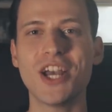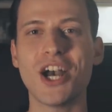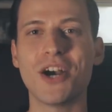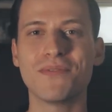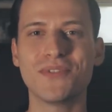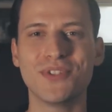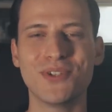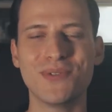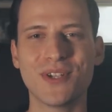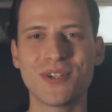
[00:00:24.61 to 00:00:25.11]
A
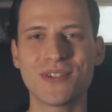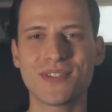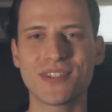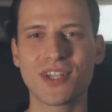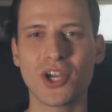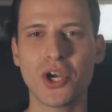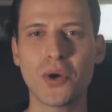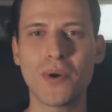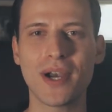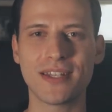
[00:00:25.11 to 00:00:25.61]
few years
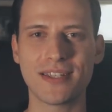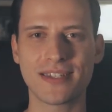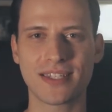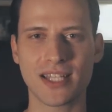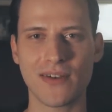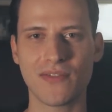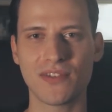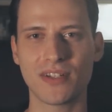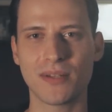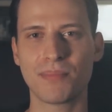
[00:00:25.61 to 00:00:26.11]
ago, I
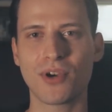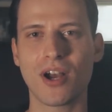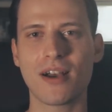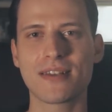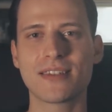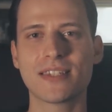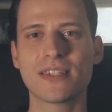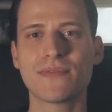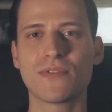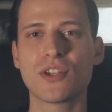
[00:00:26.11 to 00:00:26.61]
discovered a
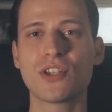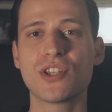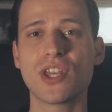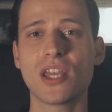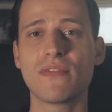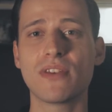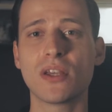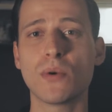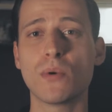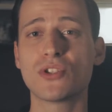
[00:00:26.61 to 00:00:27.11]
process for
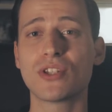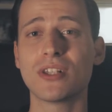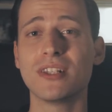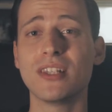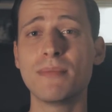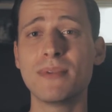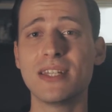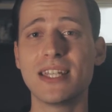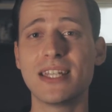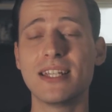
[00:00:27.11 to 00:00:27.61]
shaving which
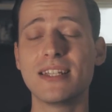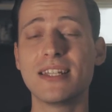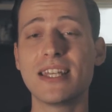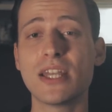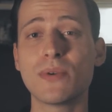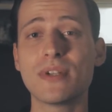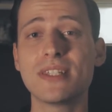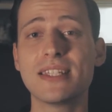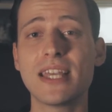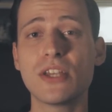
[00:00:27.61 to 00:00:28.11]
eliminated
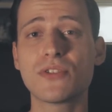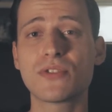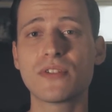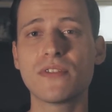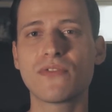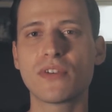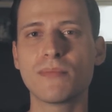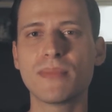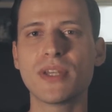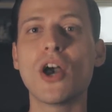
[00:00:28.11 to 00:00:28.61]

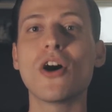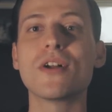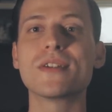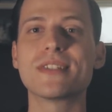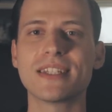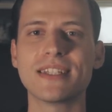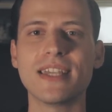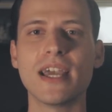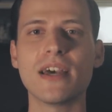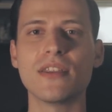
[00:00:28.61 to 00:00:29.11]
irritation for me
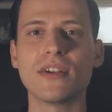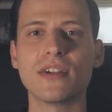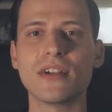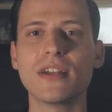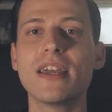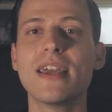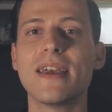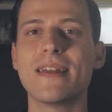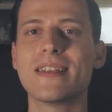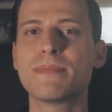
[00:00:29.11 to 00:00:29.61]
altogether.
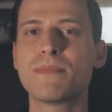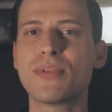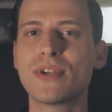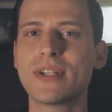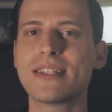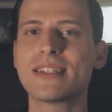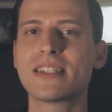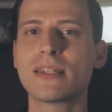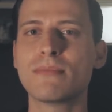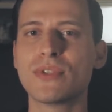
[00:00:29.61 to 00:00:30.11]
It's
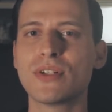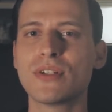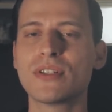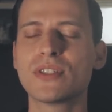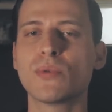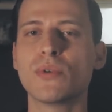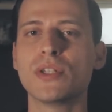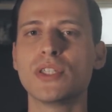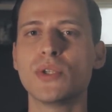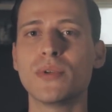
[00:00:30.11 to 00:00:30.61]
pretty similar
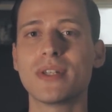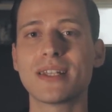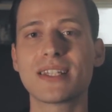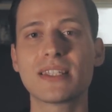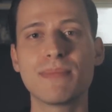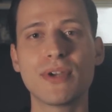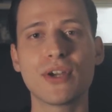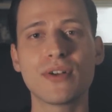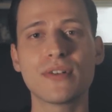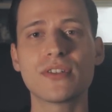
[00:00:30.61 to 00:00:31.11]
to what you would
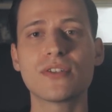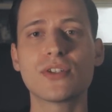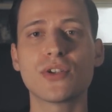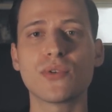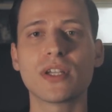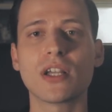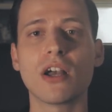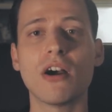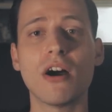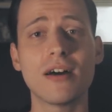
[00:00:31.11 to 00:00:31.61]
experience
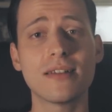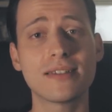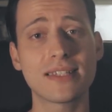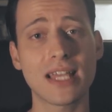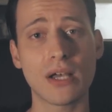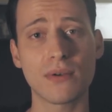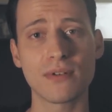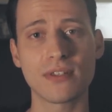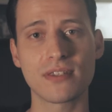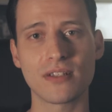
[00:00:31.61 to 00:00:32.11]
during a hot
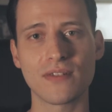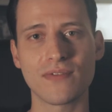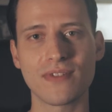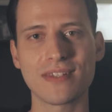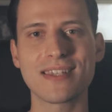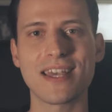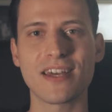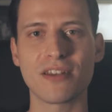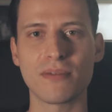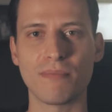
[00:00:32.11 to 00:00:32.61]
towel
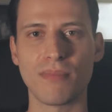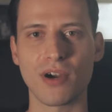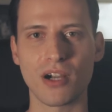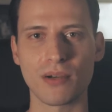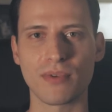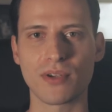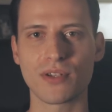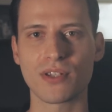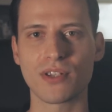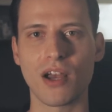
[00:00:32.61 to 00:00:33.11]
service at a
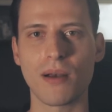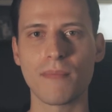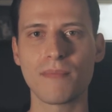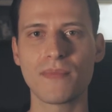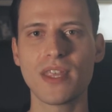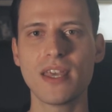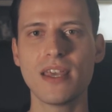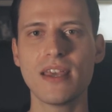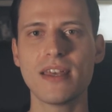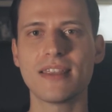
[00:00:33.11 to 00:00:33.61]
barbershop.
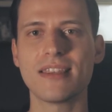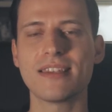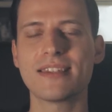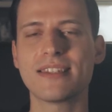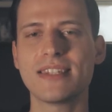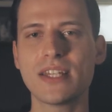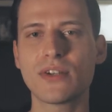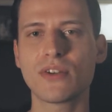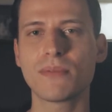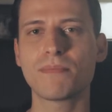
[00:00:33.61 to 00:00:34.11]
The
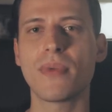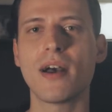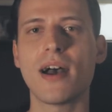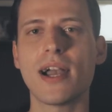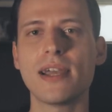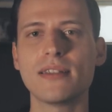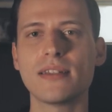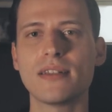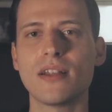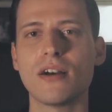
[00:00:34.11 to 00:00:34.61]
secret
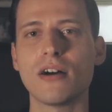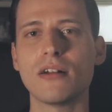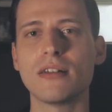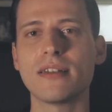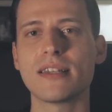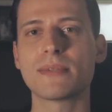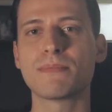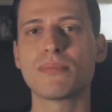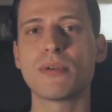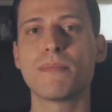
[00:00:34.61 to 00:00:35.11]
behind it all
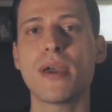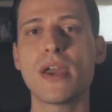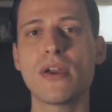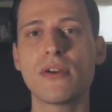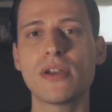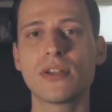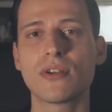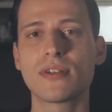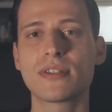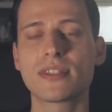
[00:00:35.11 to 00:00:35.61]
is
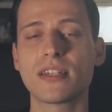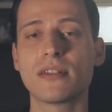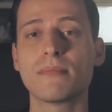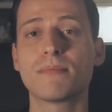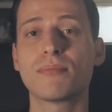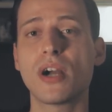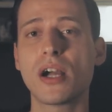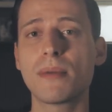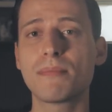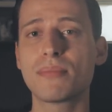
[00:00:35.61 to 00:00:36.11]
preparing your skin
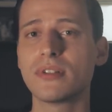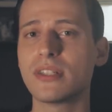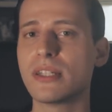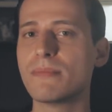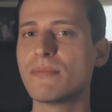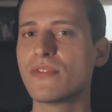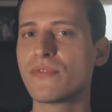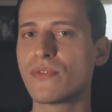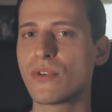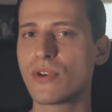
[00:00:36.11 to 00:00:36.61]
properly
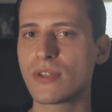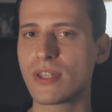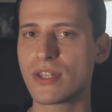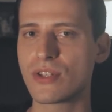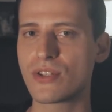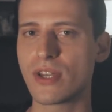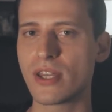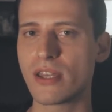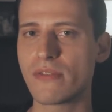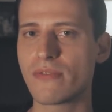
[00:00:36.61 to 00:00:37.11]
before the
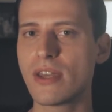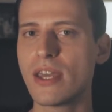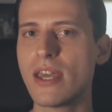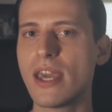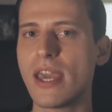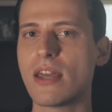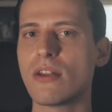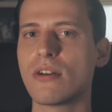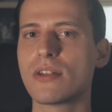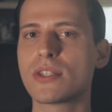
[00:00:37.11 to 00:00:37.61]
shave
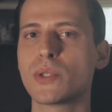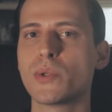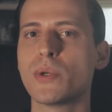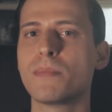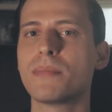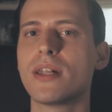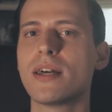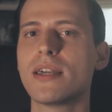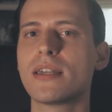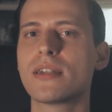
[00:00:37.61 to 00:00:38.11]
and also
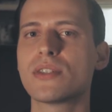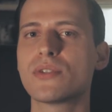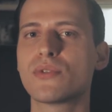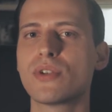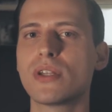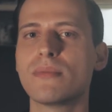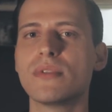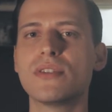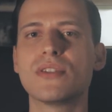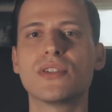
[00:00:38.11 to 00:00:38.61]
applying a
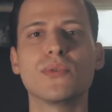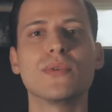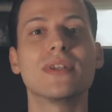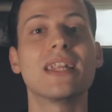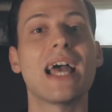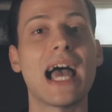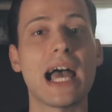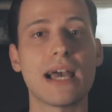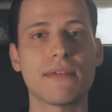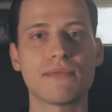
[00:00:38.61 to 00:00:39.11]
treatment to
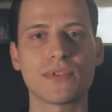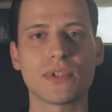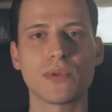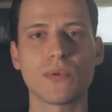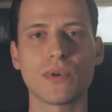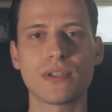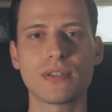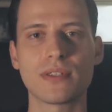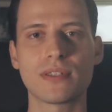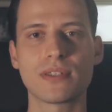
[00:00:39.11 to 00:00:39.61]
it
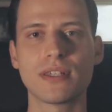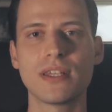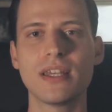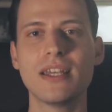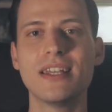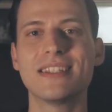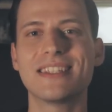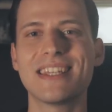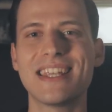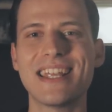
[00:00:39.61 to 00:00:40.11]
afterwards.
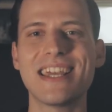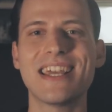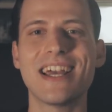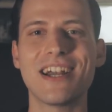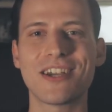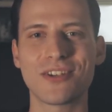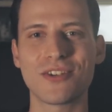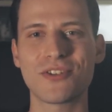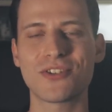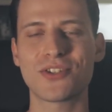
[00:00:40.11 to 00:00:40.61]
Today,
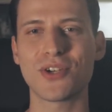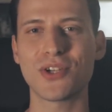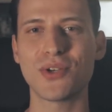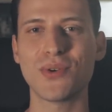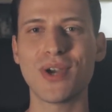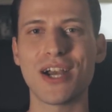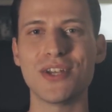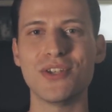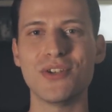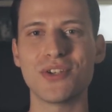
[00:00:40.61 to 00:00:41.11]
I'm going to show
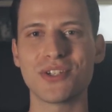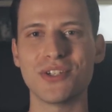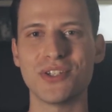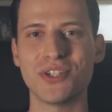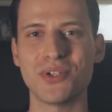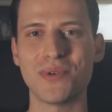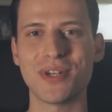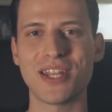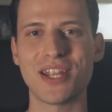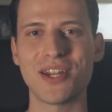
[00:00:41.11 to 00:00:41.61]
you how you can
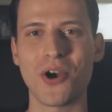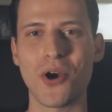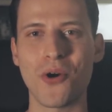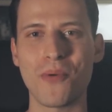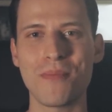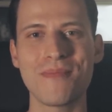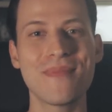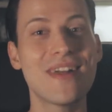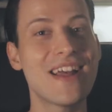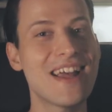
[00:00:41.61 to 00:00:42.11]
do it at
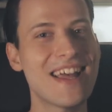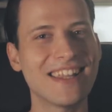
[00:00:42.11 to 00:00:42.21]
home.